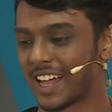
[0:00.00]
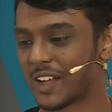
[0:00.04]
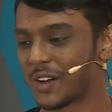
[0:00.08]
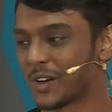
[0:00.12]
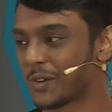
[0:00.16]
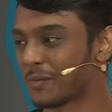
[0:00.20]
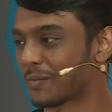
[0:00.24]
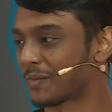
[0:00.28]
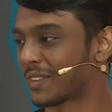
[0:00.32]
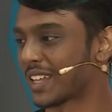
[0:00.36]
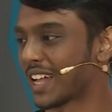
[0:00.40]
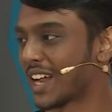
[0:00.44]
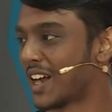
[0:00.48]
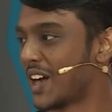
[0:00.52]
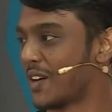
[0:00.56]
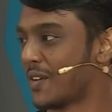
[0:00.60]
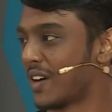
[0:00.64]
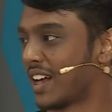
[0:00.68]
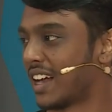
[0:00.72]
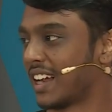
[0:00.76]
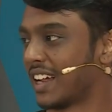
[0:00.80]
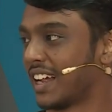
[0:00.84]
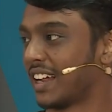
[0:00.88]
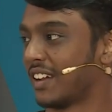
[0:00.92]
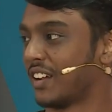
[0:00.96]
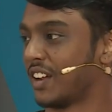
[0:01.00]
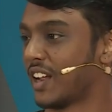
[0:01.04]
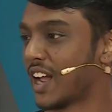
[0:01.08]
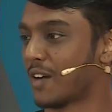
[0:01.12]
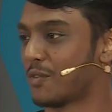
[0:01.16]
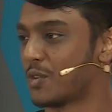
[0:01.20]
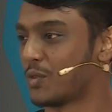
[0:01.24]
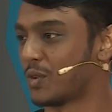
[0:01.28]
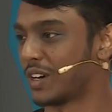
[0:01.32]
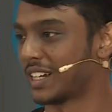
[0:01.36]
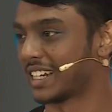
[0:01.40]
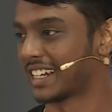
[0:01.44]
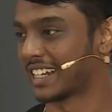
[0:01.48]
hope
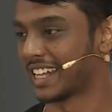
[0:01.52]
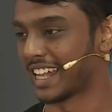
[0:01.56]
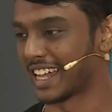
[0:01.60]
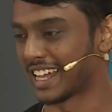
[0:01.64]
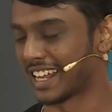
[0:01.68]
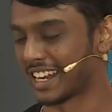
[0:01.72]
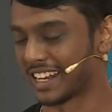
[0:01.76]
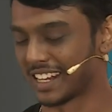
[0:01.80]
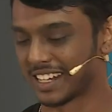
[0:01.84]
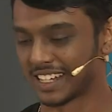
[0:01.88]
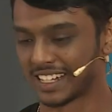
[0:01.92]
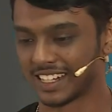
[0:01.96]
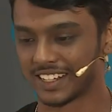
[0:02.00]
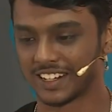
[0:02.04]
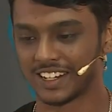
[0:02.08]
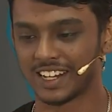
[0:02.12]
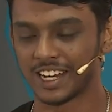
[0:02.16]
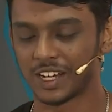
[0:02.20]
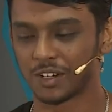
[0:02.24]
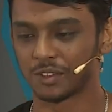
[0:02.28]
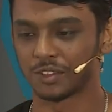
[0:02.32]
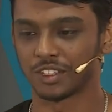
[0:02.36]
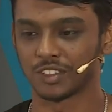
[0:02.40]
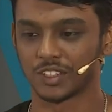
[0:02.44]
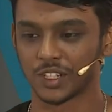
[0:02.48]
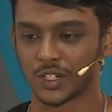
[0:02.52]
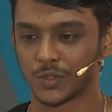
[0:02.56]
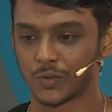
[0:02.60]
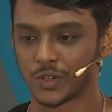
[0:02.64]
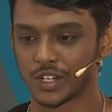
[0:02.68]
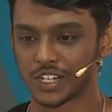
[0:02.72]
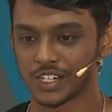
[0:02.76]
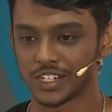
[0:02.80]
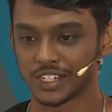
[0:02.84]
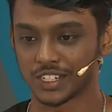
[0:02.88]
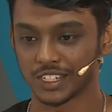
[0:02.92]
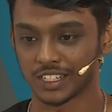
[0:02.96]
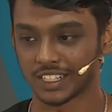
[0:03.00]
everyone can relate to the
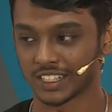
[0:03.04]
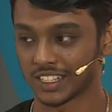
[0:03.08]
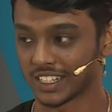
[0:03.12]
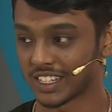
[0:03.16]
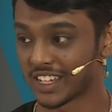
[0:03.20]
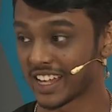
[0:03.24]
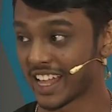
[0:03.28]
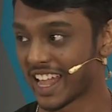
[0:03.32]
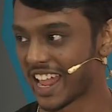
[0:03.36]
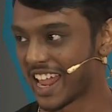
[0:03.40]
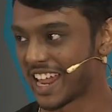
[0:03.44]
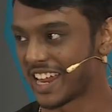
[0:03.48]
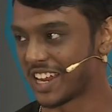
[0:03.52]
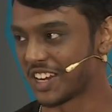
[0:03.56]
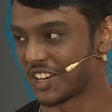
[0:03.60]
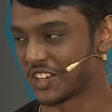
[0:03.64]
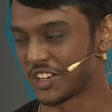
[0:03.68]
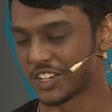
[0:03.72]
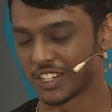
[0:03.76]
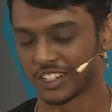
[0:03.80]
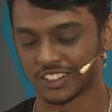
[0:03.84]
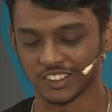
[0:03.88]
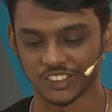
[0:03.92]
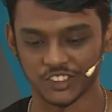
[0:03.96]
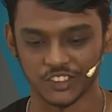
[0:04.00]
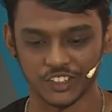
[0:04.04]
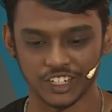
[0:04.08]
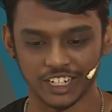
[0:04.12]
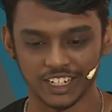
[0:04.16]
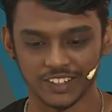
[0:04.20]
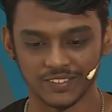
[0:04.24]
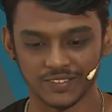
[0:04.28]
situation. Asians, right?